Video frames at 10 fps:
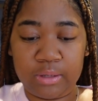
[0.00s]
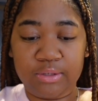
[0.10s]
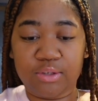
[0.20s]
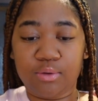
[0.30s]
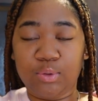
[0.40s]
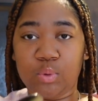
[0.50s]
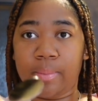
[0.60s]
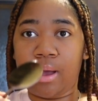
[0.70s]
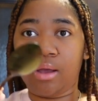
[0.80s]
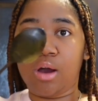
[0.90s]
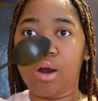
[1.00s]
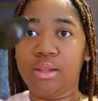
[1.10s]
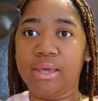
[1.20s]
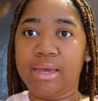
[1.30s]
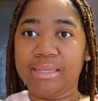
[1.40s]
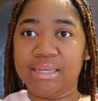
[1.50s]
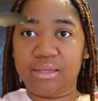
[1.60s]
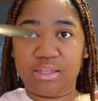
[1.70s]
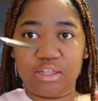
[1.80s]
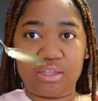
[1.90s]
So doing my garlic, I
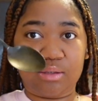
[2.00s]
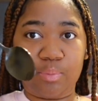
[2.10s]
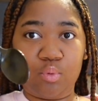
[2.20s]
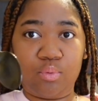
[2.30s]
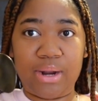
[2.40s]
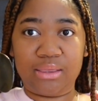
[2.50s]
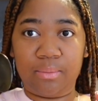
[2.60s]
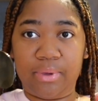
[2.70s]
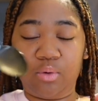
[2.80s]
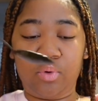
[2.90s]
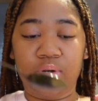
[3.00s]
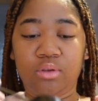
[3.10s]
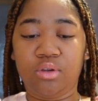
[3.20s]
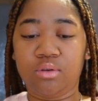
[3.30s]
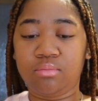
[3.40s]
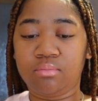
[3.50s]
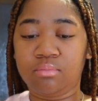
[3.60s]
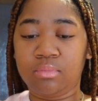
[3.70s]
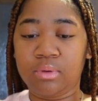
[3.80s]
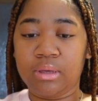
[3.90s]
take this spoon, not the big one, you know,
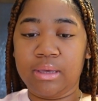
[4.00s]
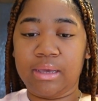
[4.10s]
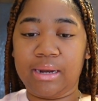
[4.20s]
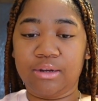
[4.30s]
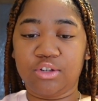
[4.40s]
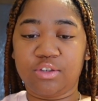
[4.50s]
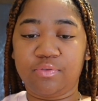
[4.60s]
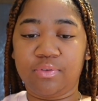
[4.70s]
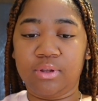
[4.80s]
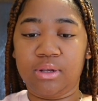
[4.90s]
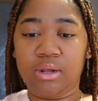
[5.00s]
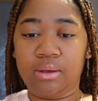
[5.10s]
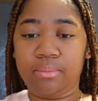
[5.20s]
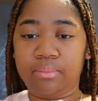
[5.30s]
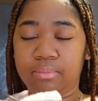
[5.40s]
and I just fill it up.